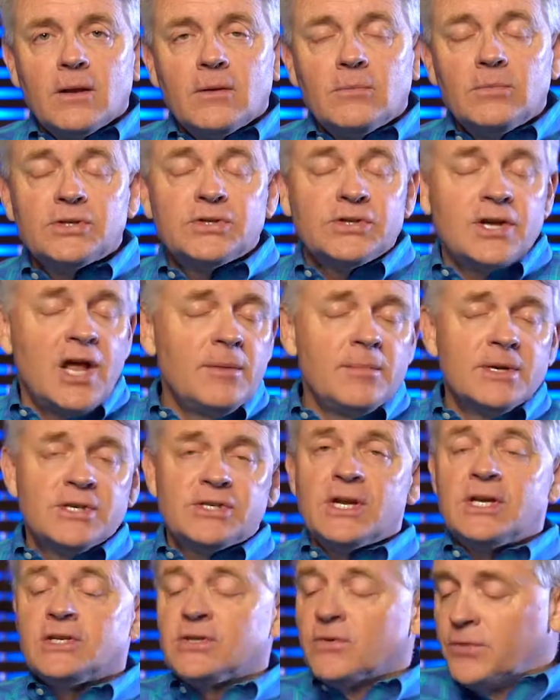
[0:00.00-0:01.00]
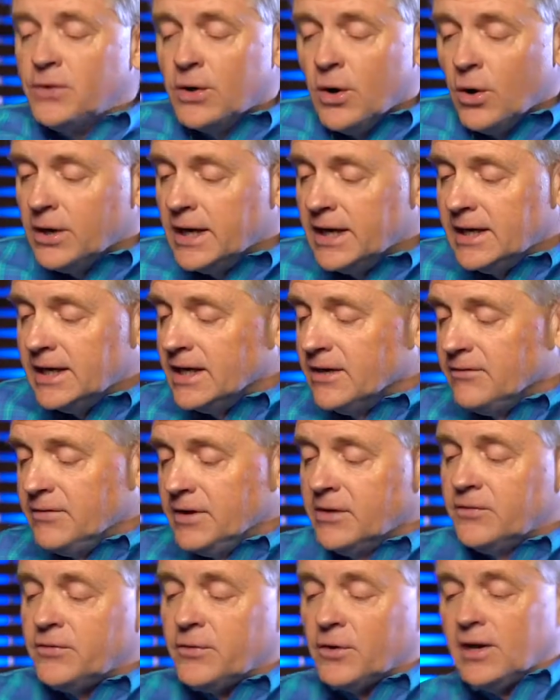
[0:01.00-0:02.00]
But Solomon says if you're only
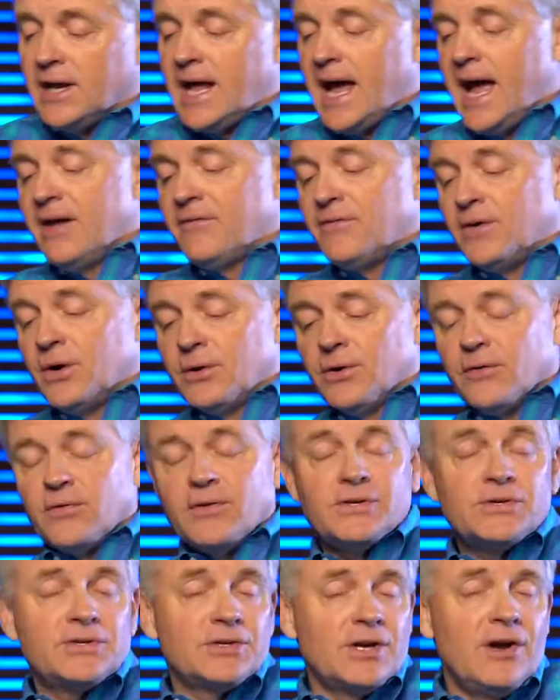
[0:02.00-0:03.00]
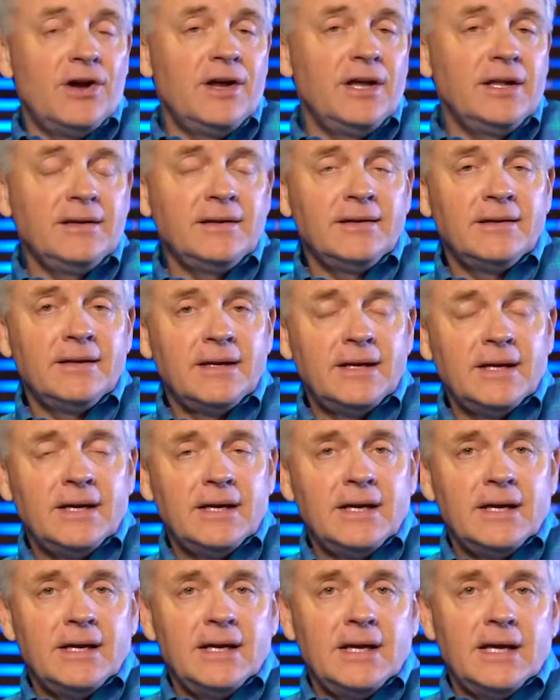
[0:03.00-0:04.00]
living for life under the sun,
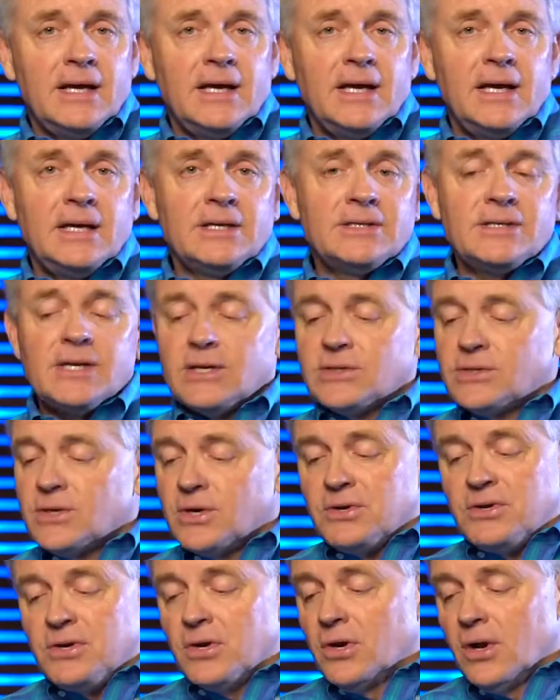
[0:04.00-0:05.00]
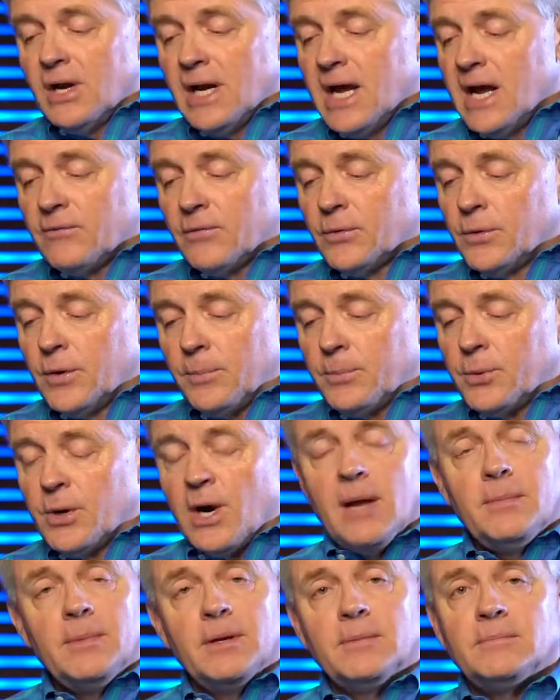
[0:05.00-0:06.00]
he says you're going to have a real
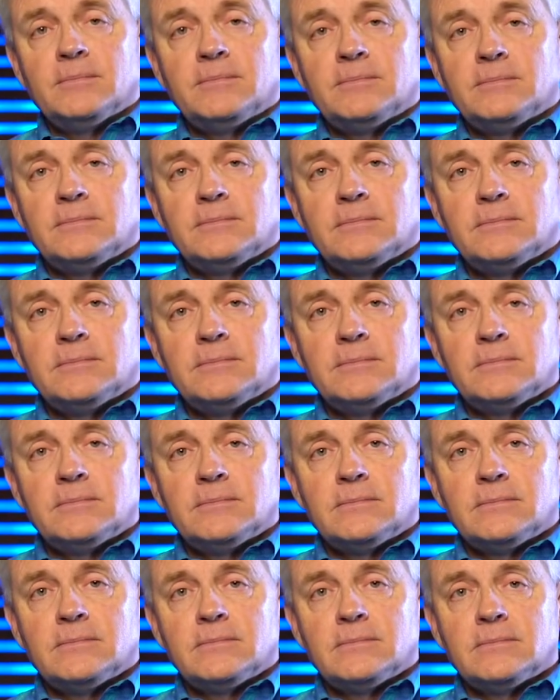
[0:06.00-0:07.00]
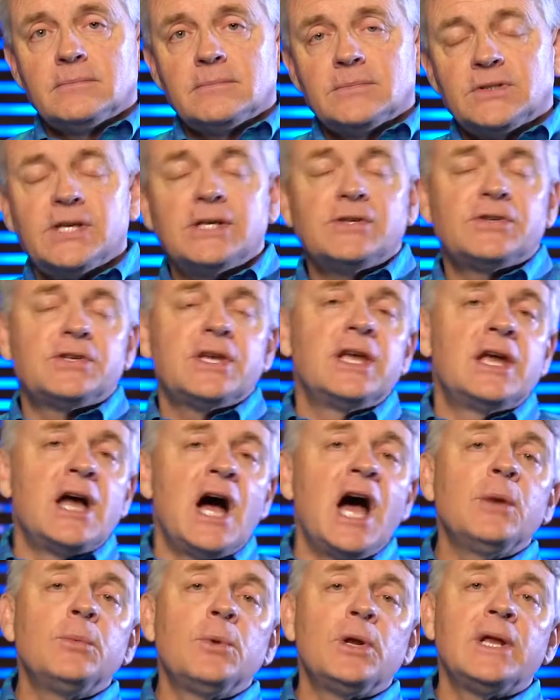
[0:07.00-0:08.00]
problem. See,
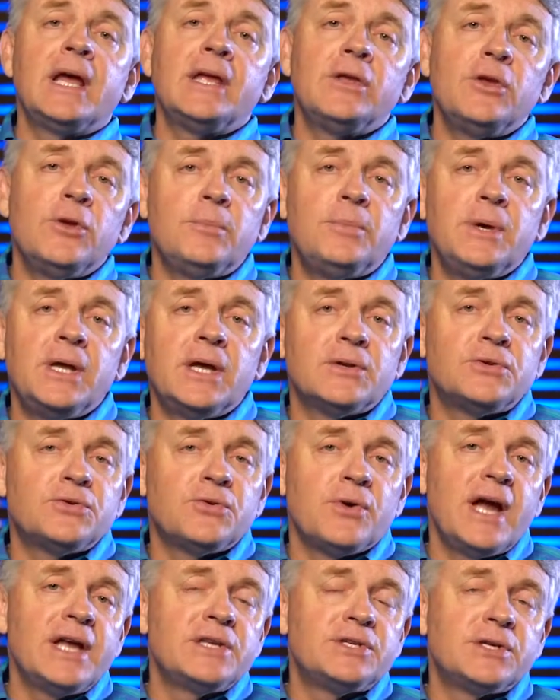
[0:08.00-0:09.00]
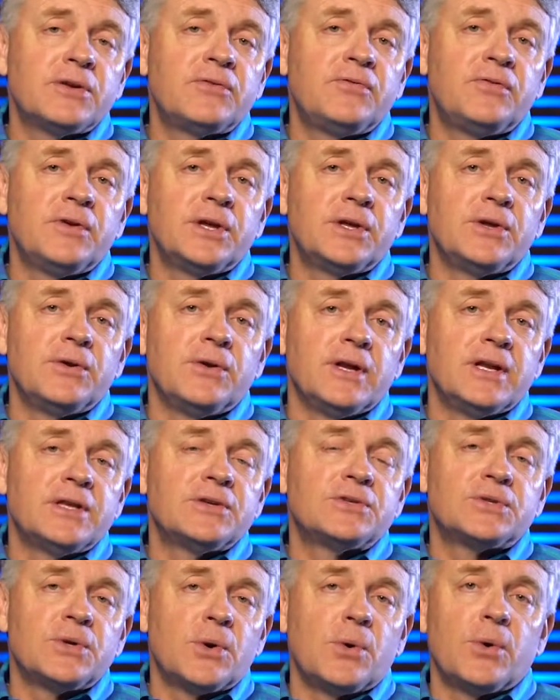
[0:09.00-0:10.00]
God will let you be a tragic figure in
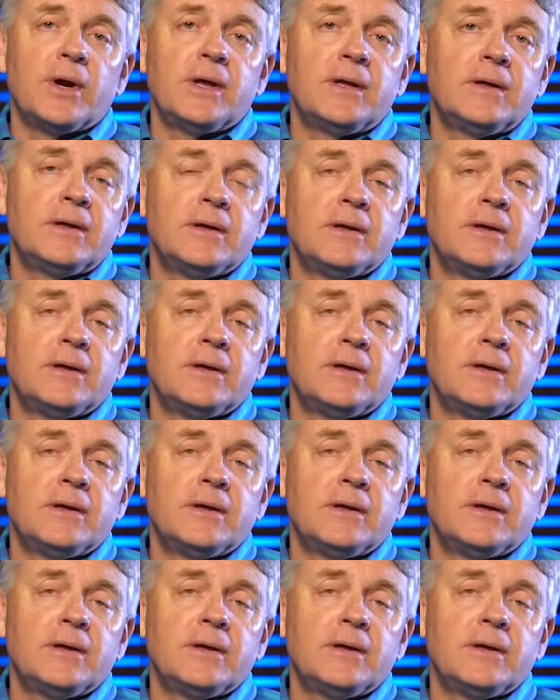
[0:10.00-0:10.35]
His story.